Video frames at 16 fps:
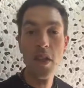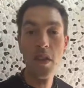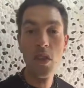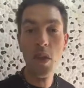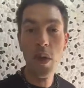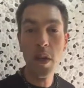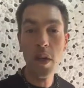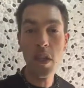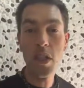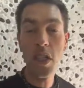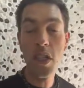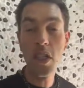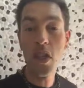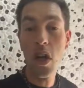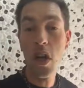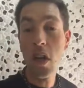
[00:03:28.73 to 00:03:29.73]
So I'm going to
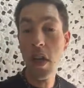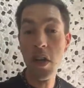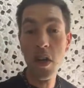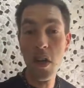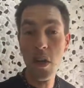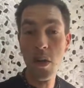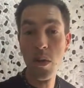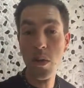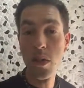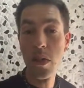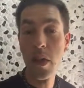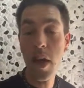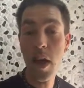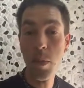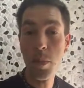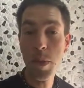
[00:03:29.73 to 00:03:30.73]
teach all I know
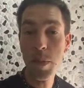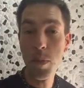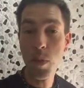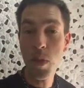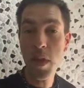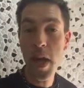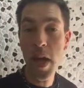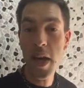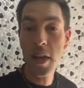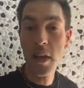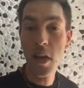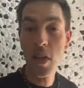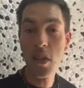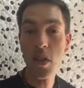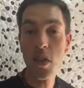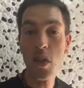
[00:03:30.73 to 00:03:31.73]
to help people with that.
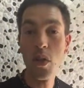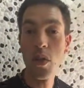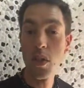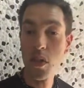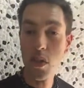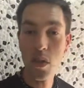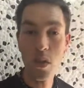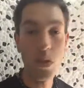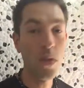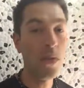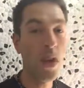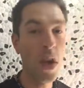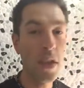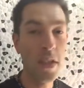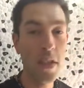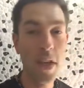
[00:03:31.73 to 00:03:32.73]
Also exclusive
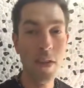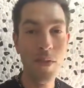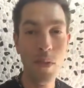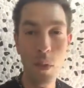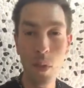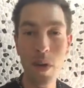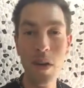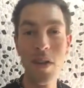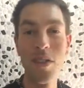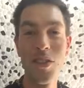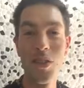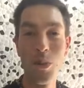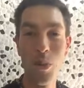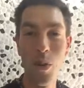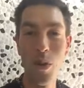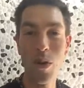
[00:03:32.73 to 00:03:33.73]
content for
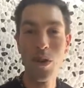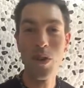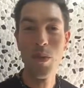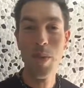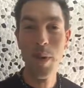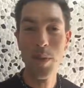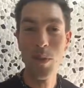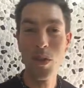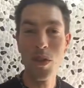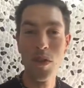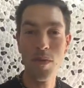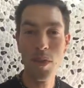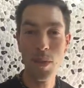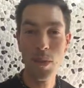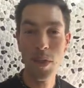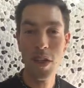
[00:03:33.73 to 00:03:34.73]
supporters and members
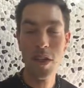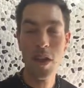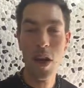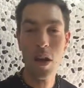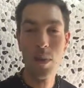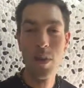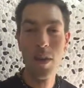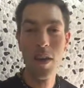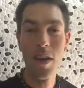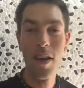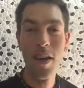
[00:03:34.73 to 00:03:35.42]
of Liberty Economy.